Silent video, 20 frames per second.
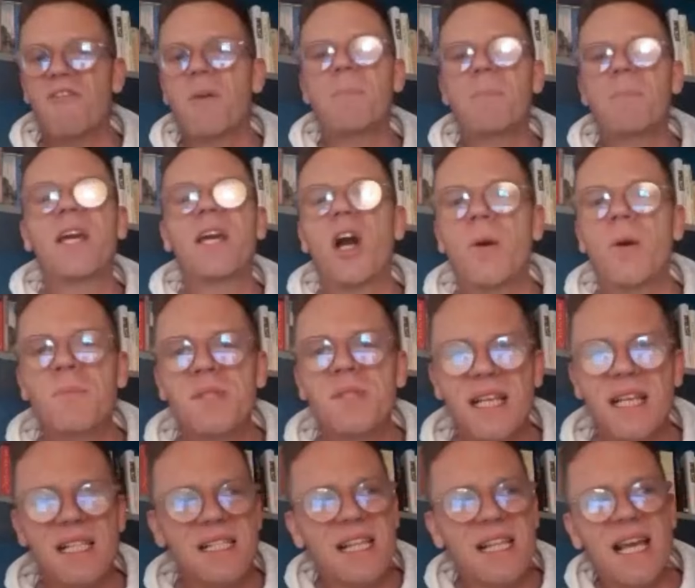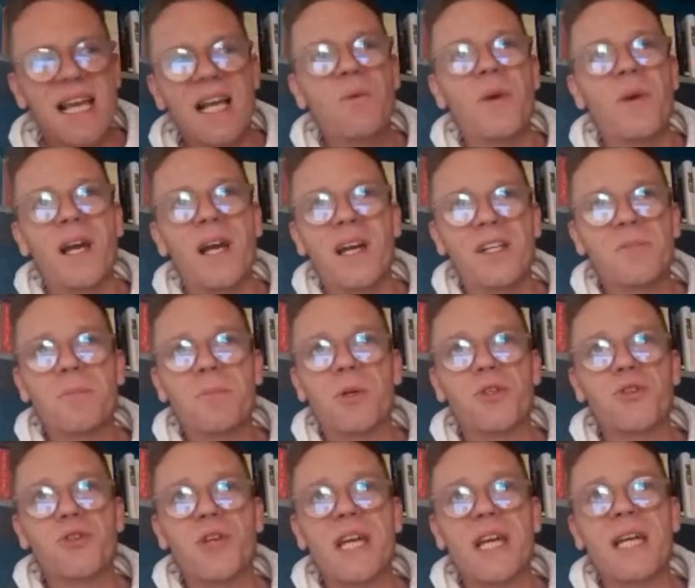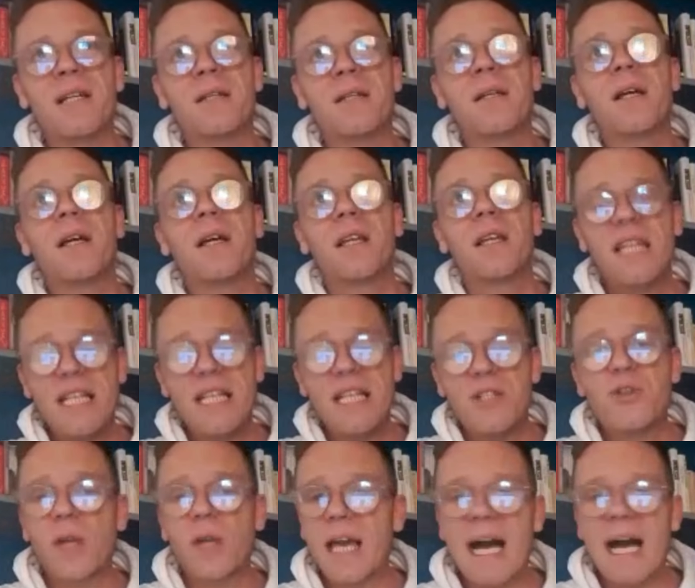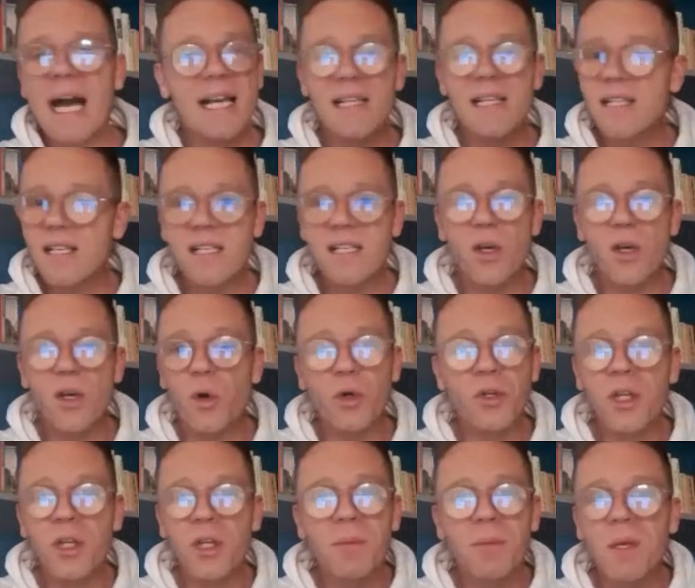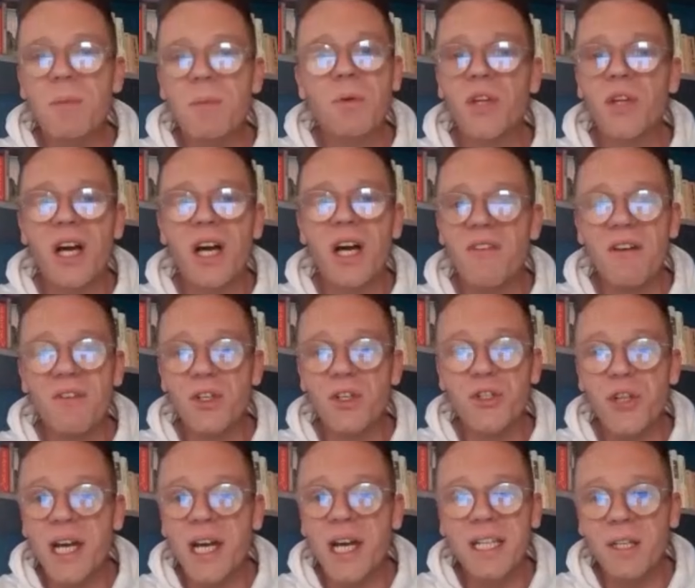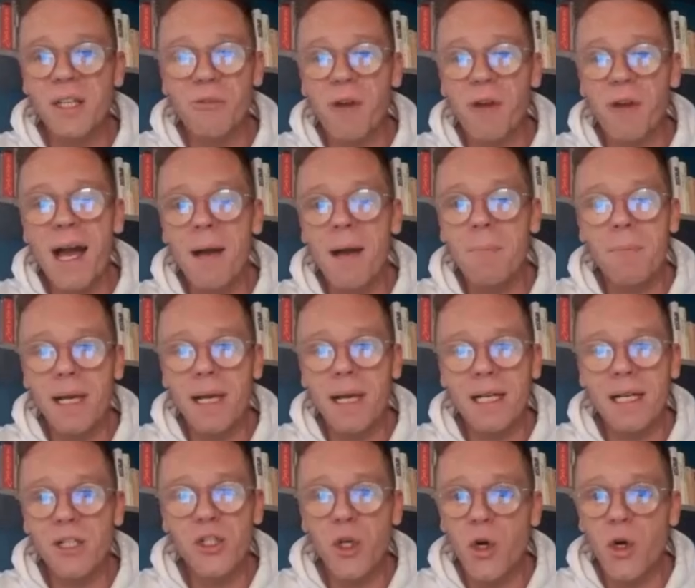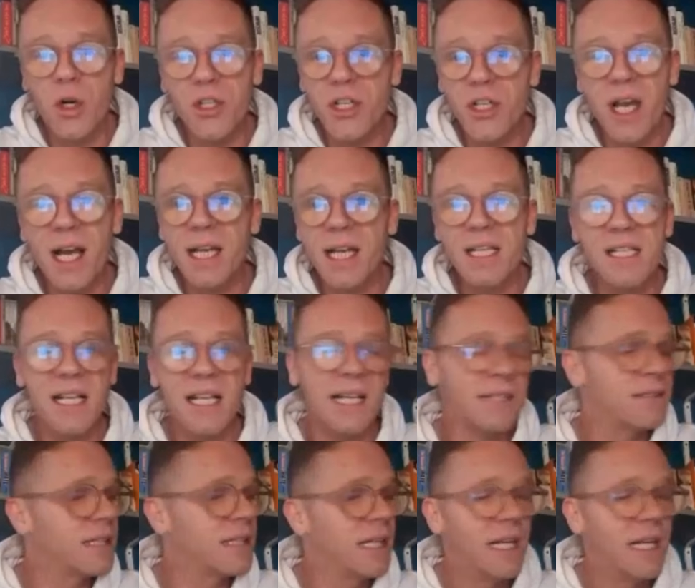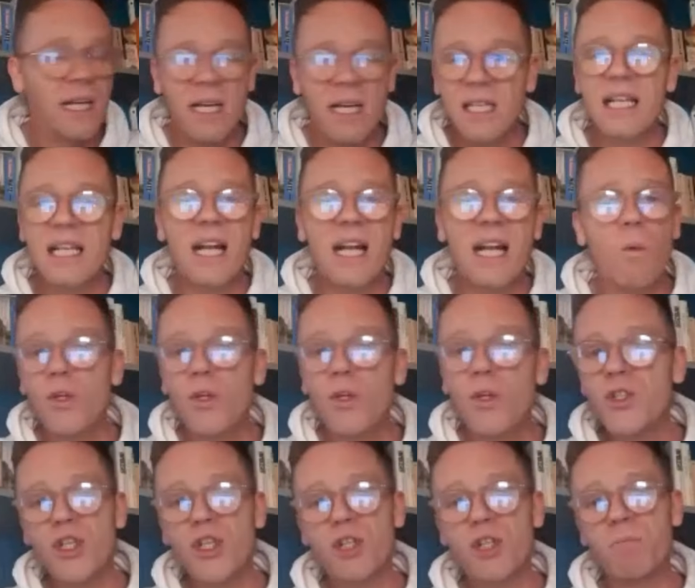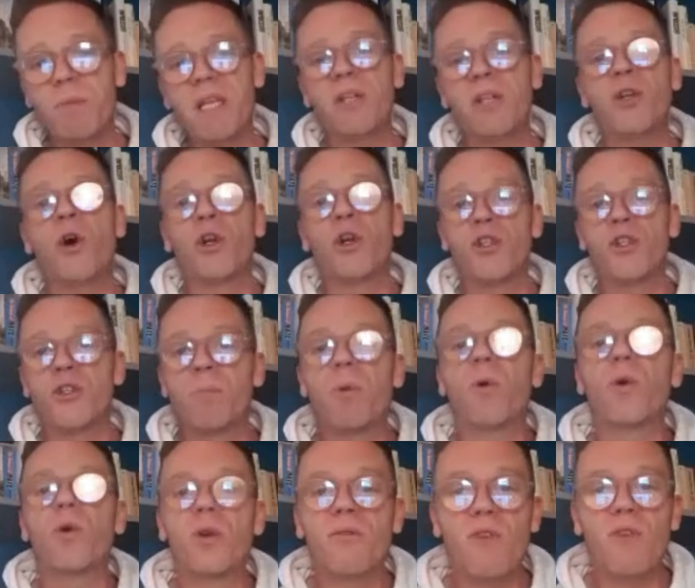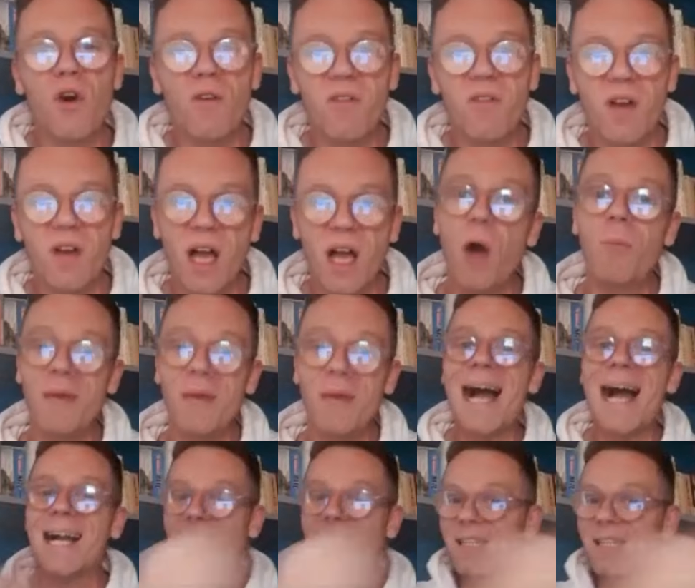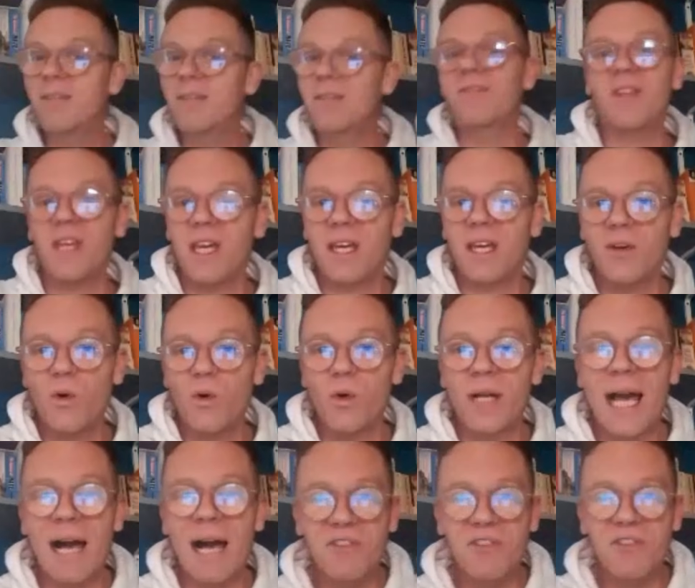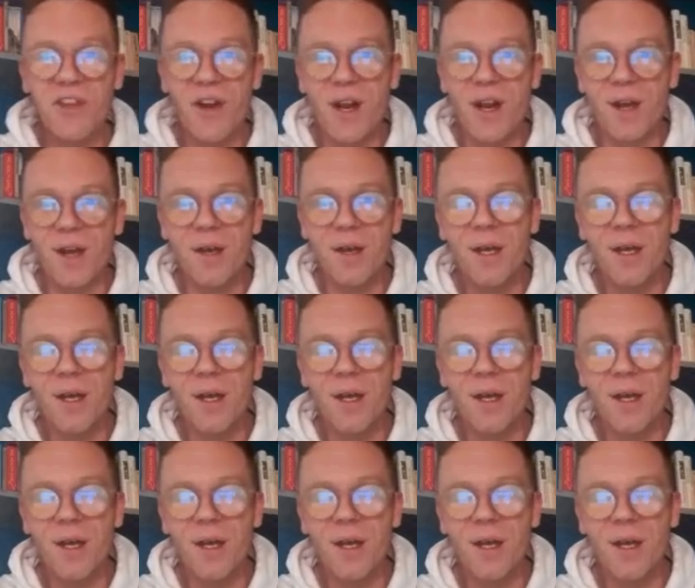If it becomes this thing where it's portraying these two guys as the only people that have ever tried to rap in a Scottish accent, then I won't just be non-supportive of it. I'll be actively going after it.